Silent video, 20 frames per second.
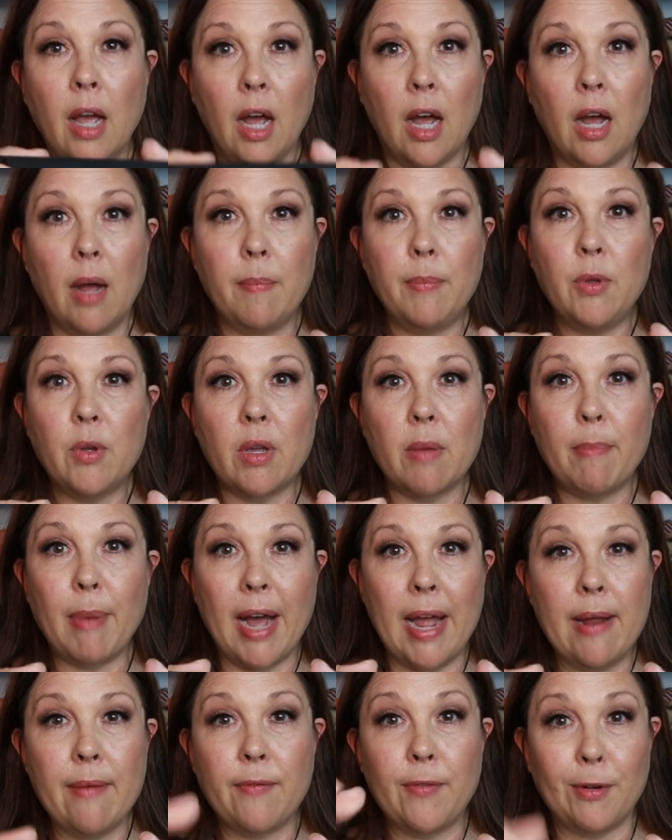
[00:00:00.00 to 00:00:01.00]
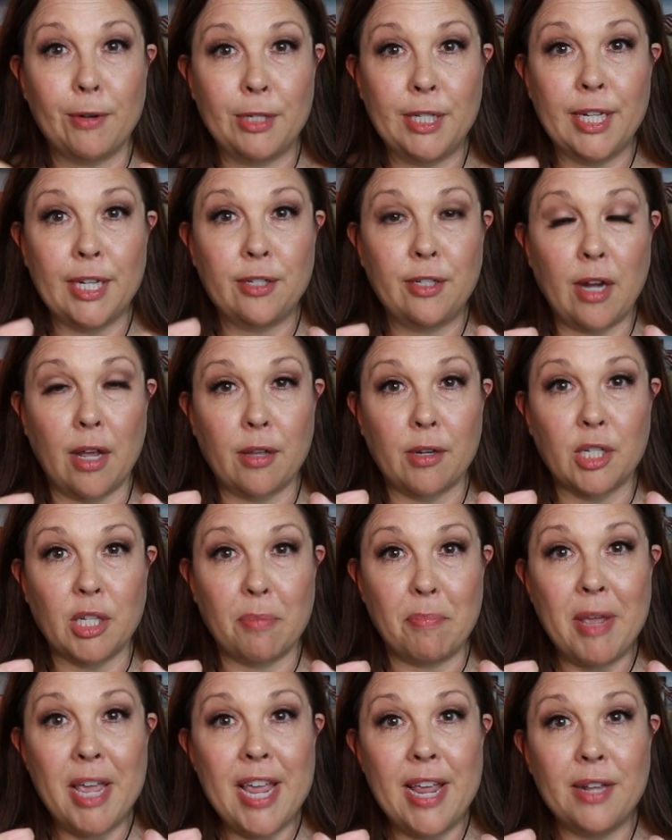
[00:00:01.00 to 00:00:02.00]
You can buy them for $6 a
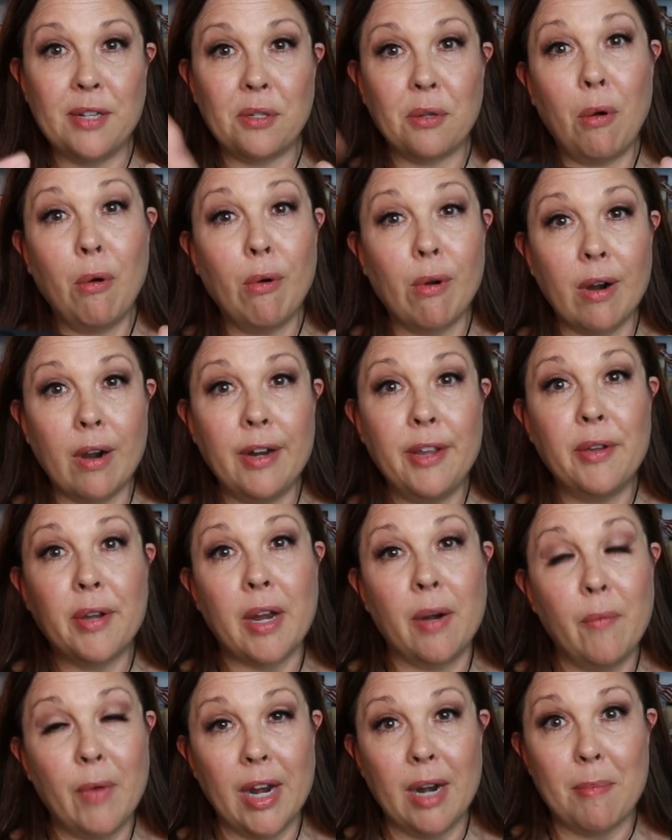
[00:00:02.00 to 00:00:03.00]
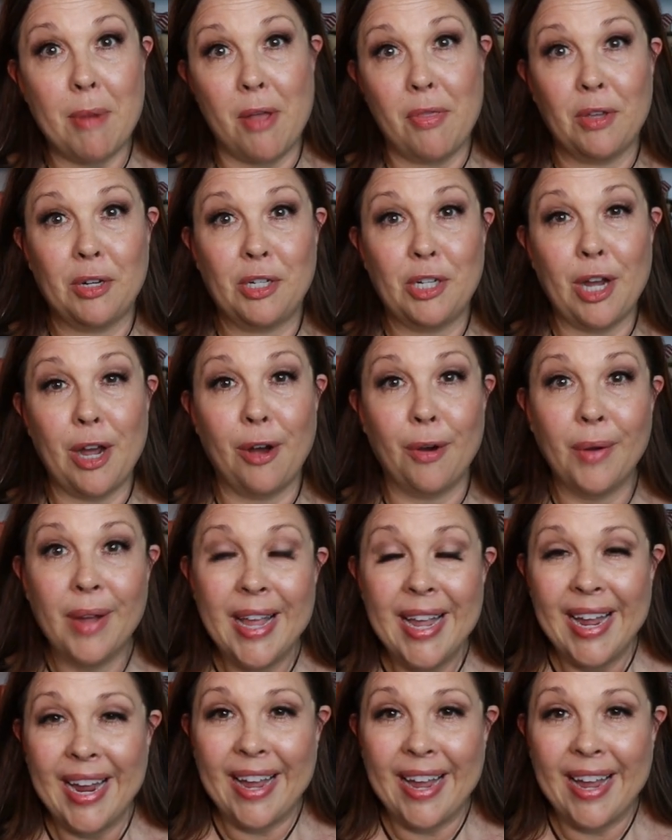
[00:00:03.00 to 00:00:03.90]
piece, or you can win them on the show.